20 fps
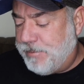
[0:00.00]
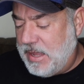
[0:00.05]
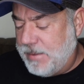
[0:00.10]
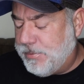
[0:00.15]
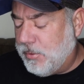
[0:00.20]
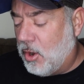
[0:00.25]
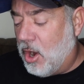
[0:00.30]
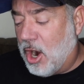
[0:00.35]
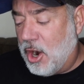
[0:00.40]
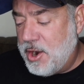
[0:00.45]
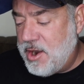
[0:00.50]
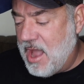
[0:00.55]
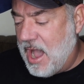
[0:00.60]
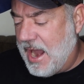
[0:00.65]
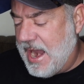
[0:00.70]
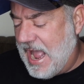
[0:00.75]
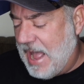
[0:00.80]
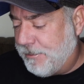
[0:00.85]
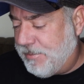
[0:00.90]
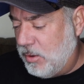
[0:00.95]
People are
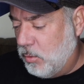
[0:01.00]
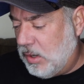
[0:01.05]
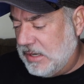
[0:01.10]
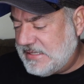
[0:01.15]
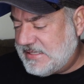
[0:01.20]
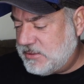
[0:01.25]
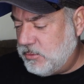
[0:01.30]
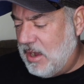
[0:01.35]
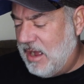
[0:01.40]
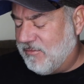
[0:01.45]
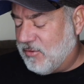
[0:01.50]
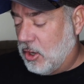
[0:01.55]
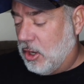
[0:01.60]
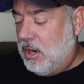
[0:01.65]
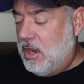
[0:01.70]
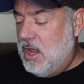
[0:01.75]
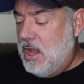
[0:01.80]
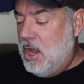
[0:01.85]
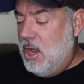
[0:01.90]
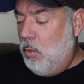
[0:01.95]
not happy
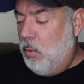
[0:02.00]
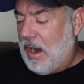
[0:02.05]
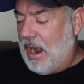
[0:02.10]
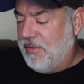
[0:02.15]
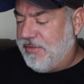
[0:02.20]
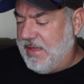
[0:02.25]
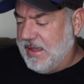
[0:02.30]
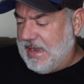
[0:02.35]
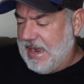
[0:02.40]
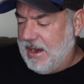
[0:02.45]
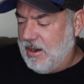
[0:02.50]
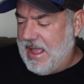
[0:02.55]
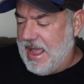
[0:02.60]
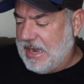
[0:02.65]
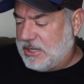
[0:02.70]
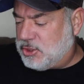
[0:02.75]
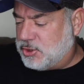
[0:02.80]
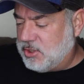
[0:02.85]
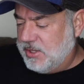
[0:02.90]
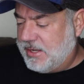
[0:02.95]
whatsoever. I think I
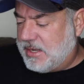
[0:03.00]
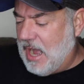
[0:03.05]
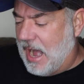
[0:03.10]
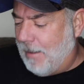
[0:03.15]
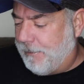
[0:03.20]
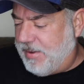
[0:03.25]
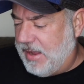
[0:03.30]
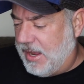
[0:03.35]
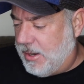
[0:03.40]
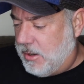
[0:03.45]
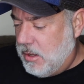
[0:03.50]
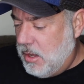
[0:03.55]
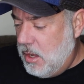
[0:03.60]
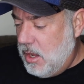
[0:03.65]
actually copied...